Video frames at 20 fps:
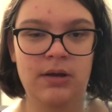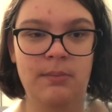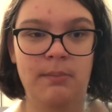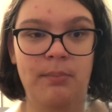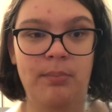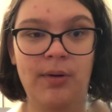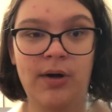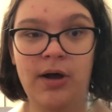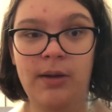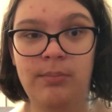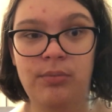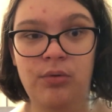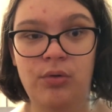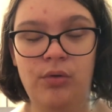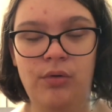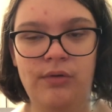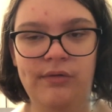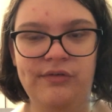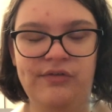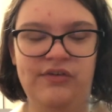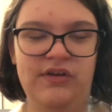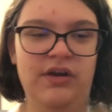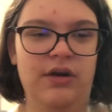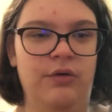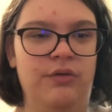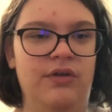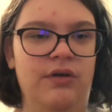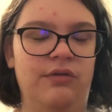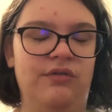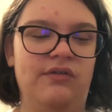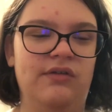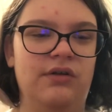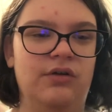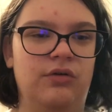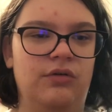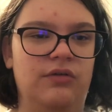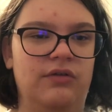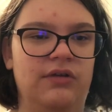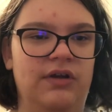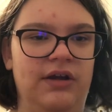bubbles, you know, those
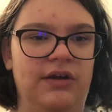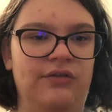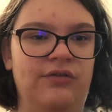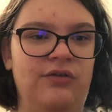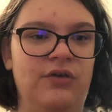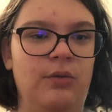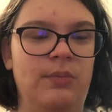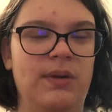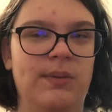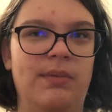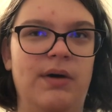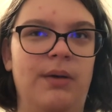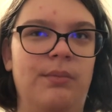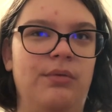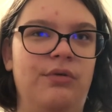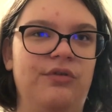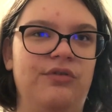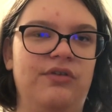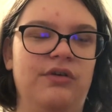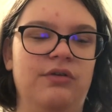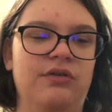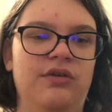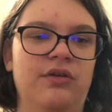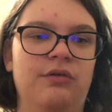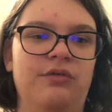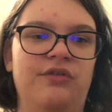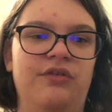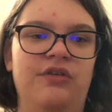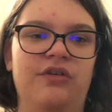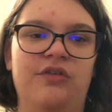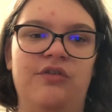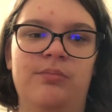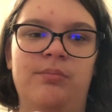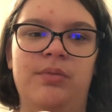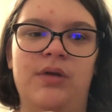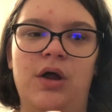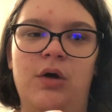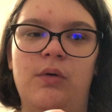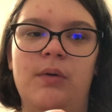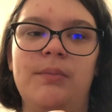little like soapy bubbles you'd use to just
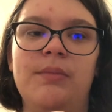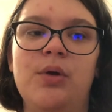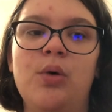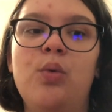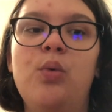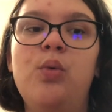blow them